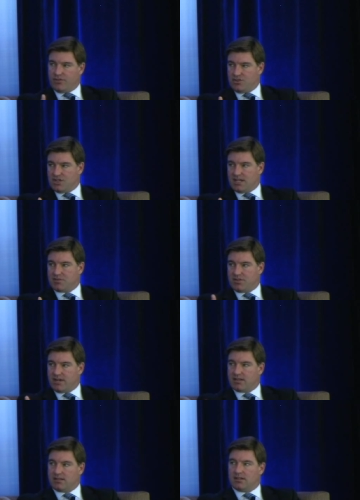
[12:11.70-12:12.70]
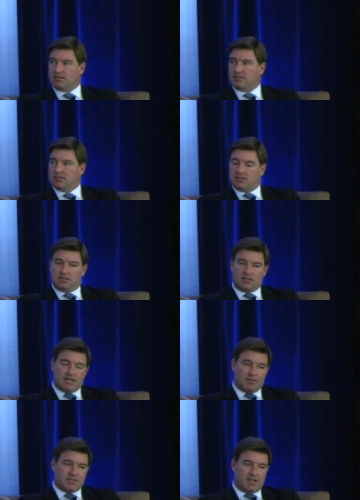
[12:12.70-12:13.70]
for the jobs that are out there.
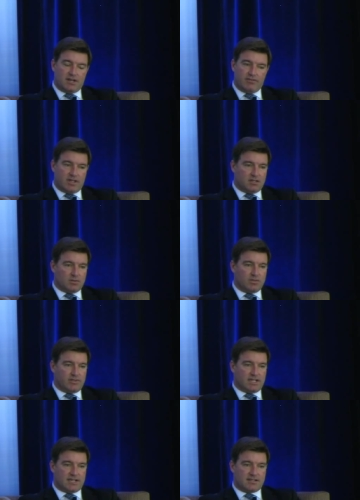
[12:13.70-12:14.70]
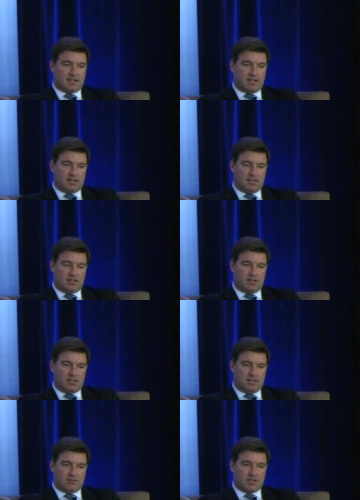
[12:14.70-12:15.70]
I was at an event in Louisville last night and
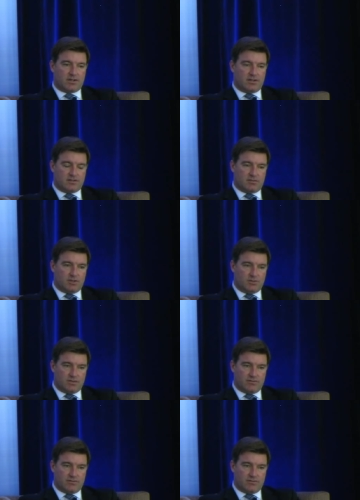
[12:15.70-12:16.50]
talking to someone who's